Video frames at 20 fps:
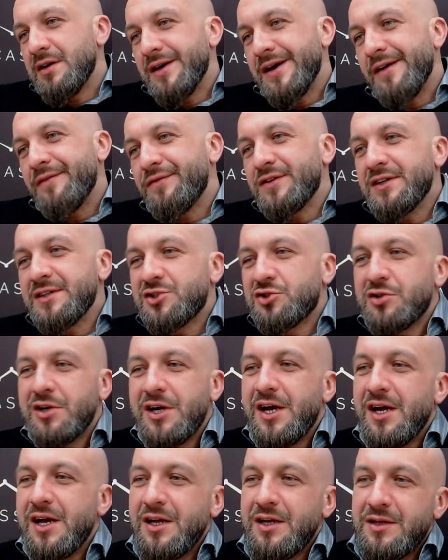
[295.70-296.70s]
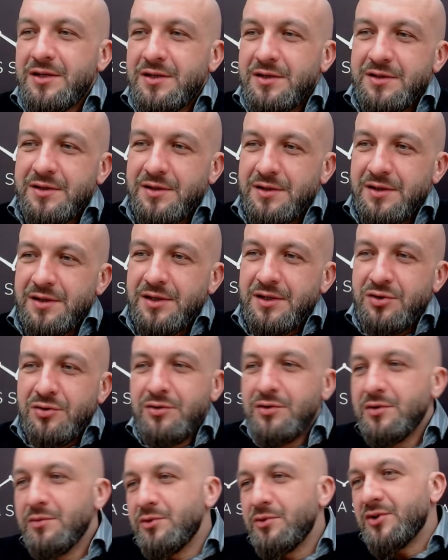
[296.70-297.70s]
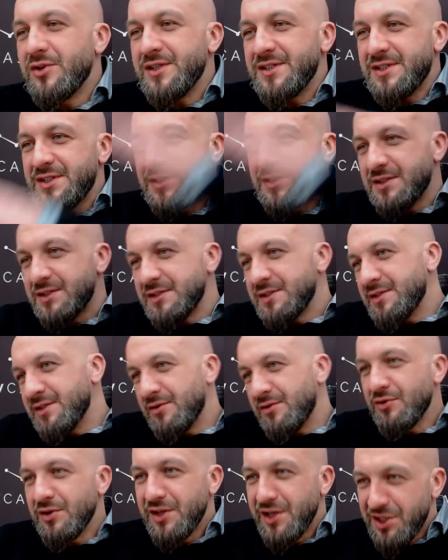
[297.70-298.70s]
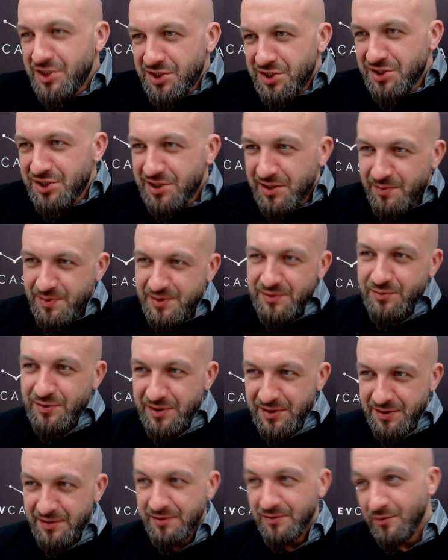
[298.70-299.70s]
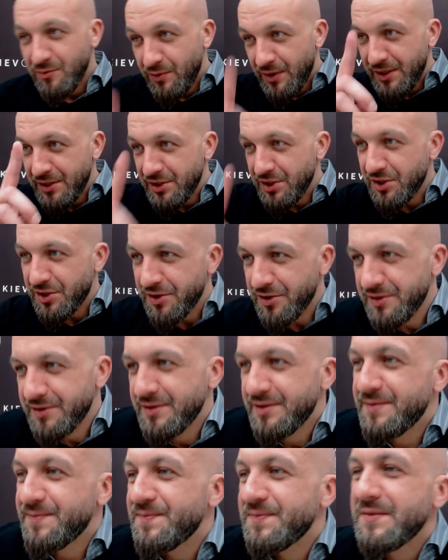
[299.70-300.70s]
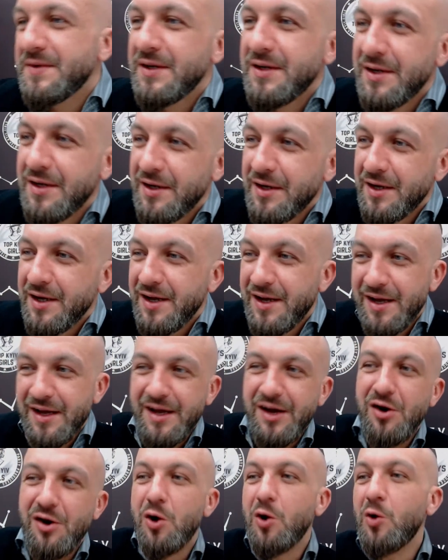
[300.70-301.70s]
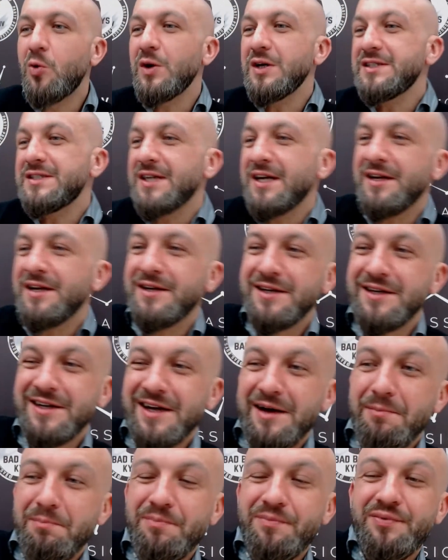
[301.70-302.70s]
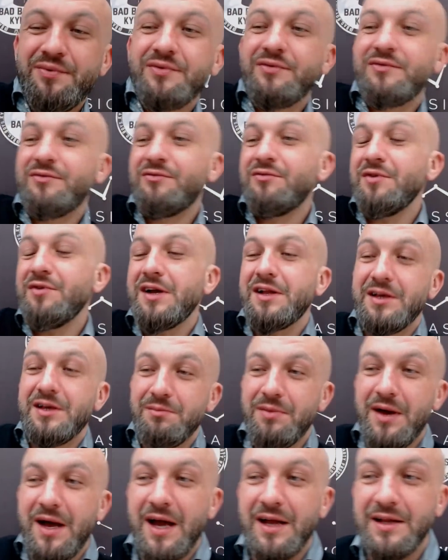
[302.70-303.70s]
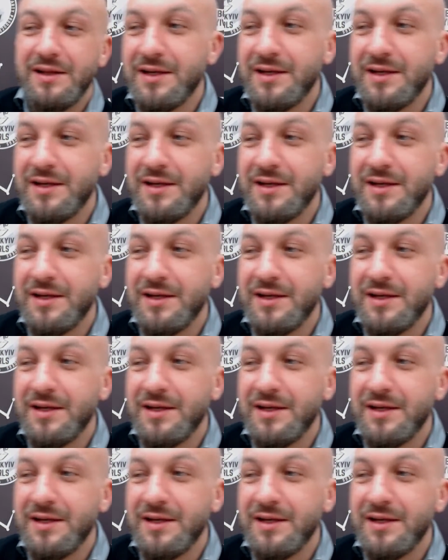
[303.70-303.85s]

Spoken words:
After trying numerous relationships with one girl, always ending up really bad,